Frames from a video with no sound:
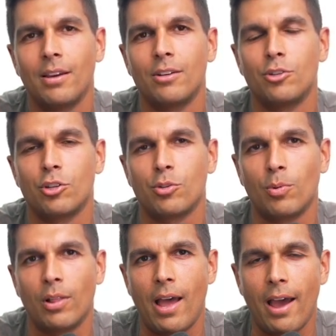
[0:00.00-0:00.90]
Just
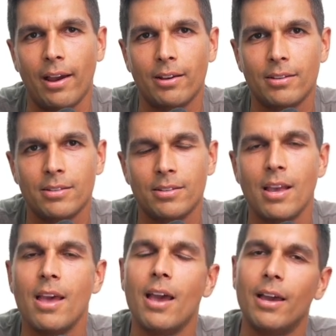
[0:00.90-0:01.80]
relax.
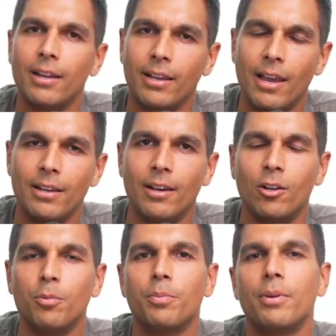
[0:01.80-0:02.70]
And it can
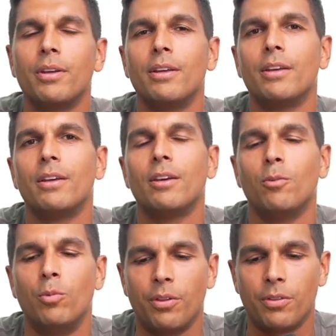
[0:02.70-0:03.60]
help
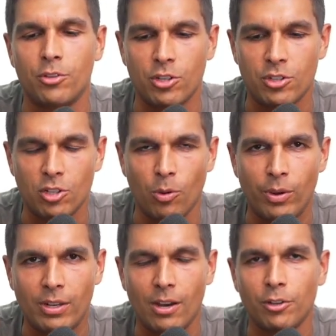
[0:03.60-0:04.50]
with just
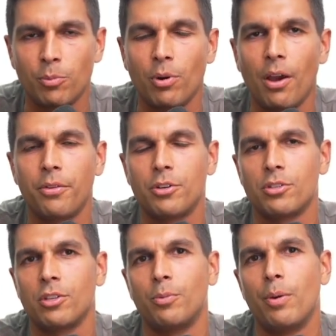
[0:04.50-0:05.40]
slowing down your breath
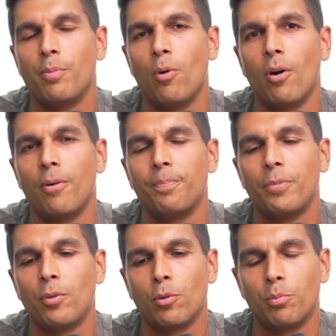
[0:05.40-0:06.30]
just a little bit more,
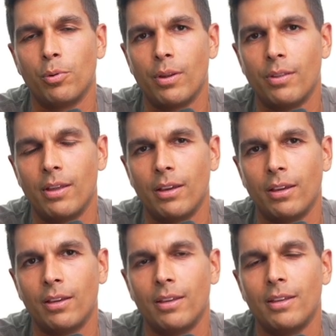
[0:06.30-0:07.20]
or
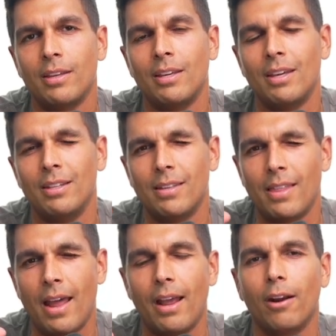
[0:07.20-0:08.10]
breathing into
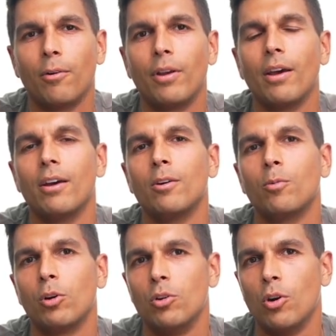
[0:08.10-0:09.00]
that area
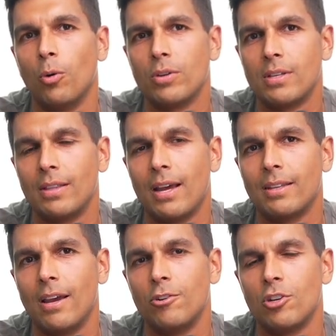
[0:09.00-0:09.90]
where you're noticing that
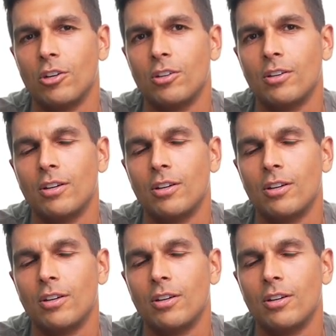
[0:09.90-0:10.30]
tension.